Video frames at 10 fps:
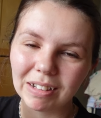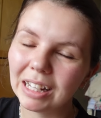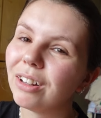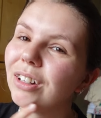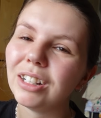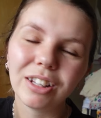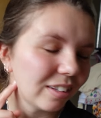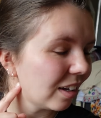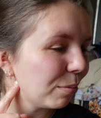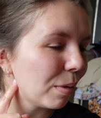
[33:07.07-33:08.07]
eat on the
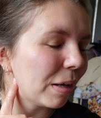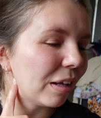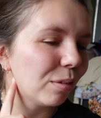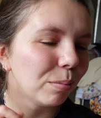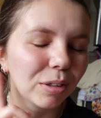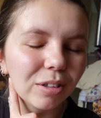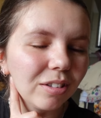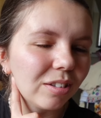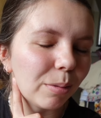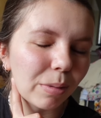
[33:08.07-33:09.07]
other side of my mouth
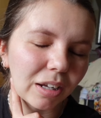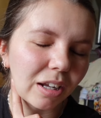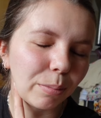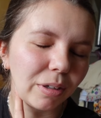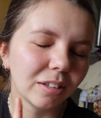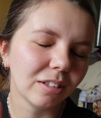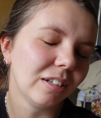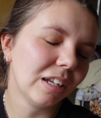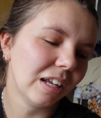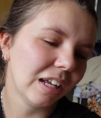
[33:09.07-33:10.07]
because I'm that kind of
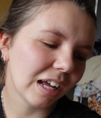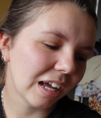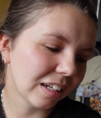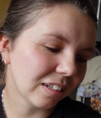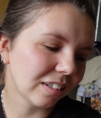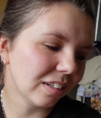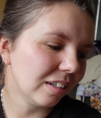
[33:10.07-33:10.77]
person, and...